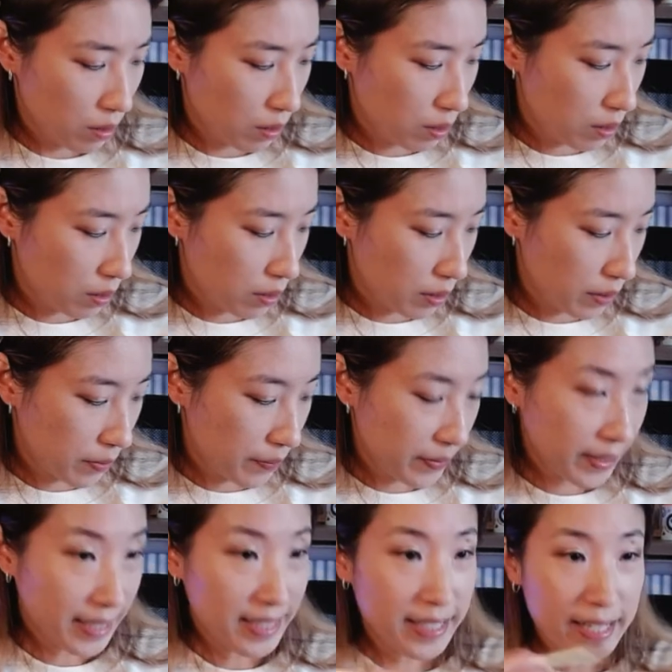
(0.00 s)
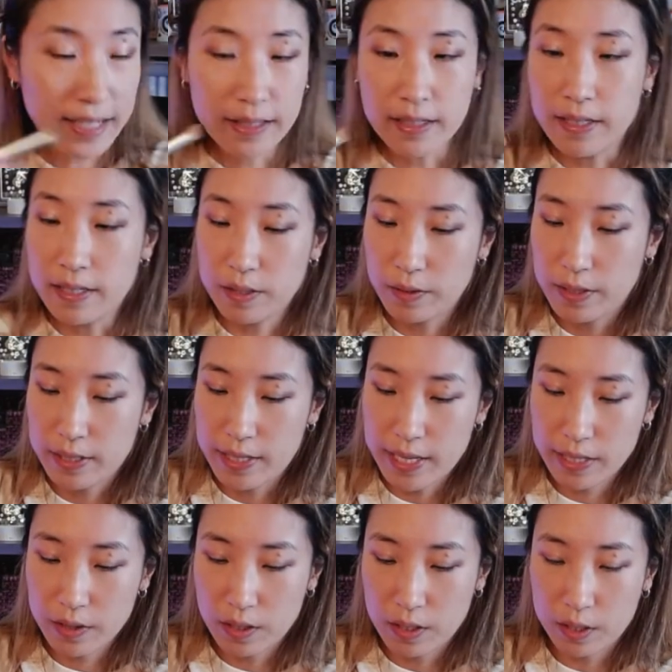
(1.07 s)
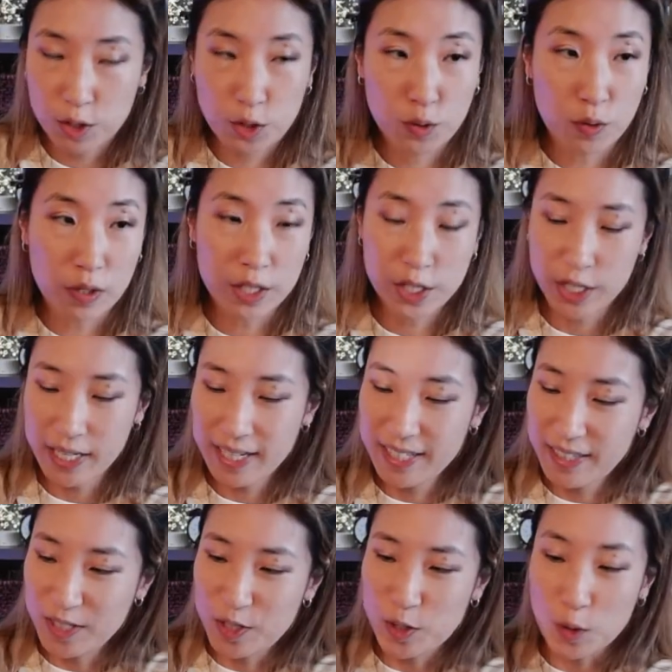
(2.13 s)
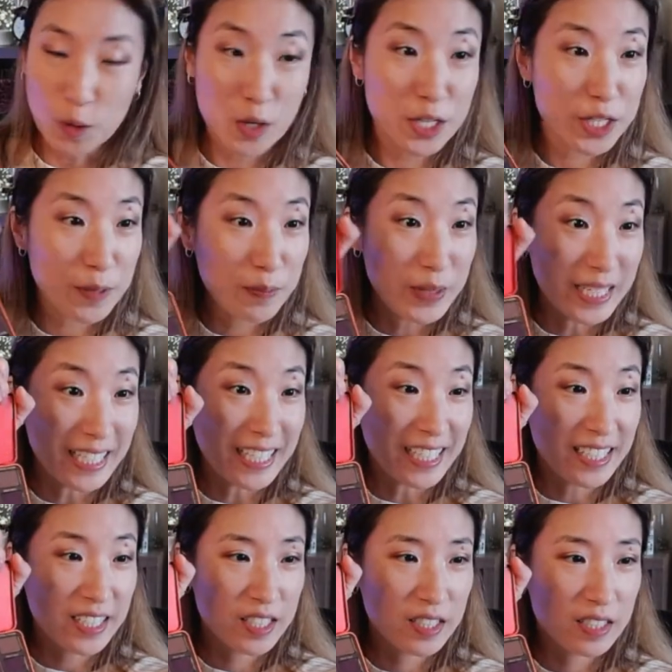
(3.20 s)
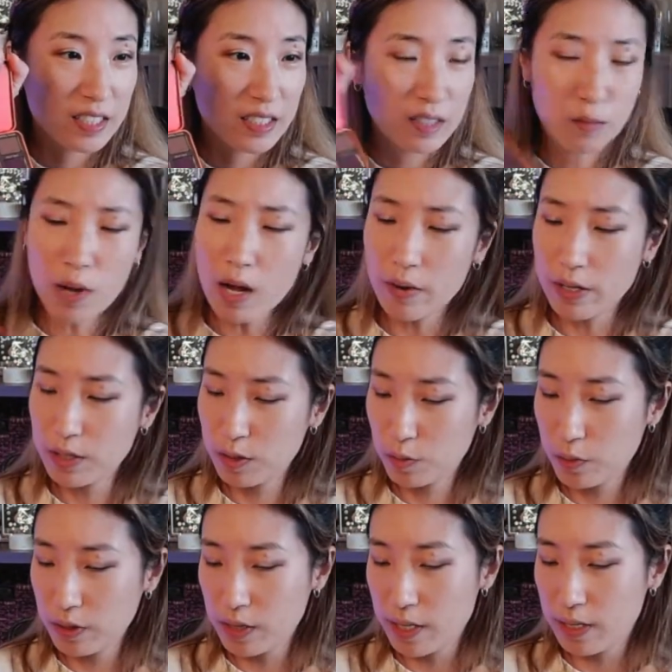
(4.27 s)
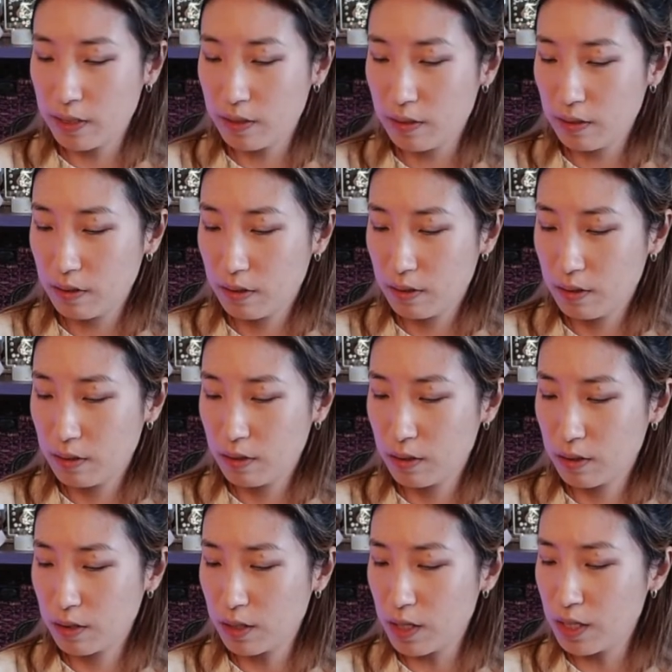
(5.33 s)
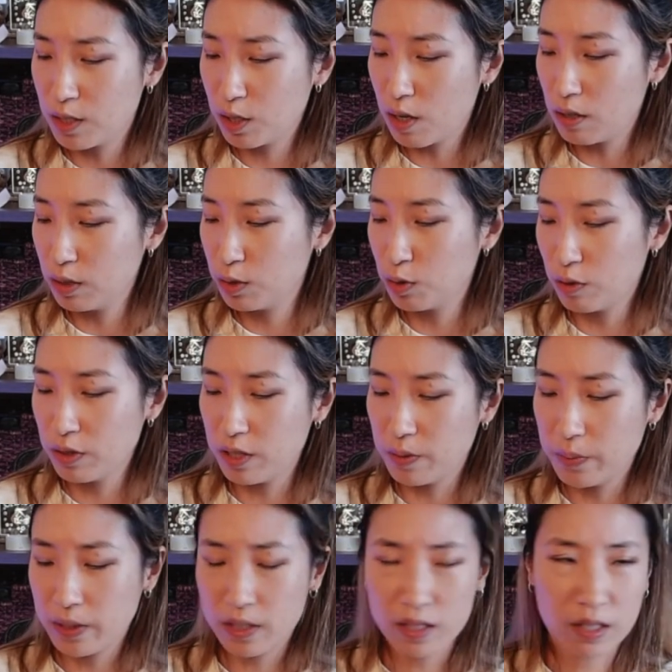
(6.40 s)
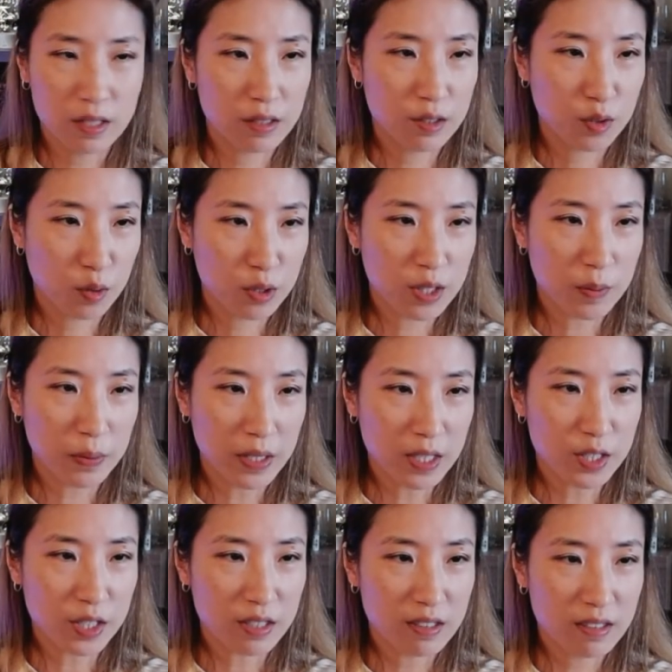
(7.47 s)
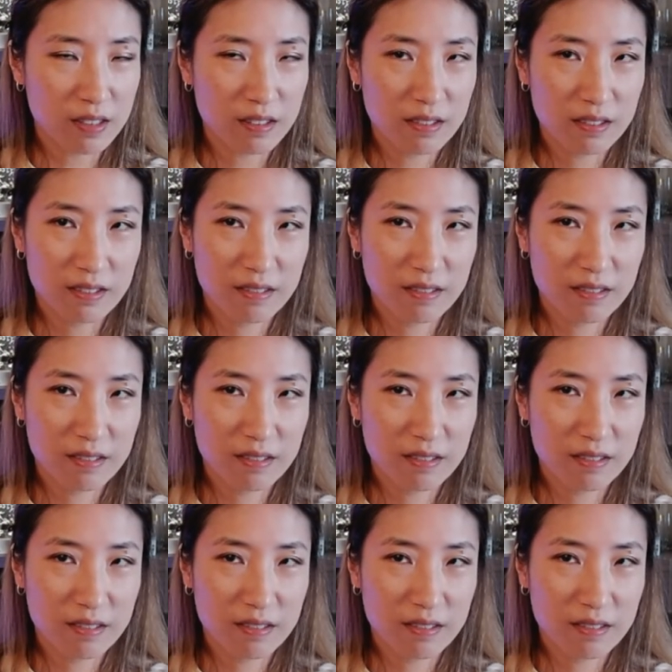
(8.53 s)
Um, let's take this. Let's take the Georgia, the Georgia peach. Wow, I just realized it's called Georgia because Georgia peaches.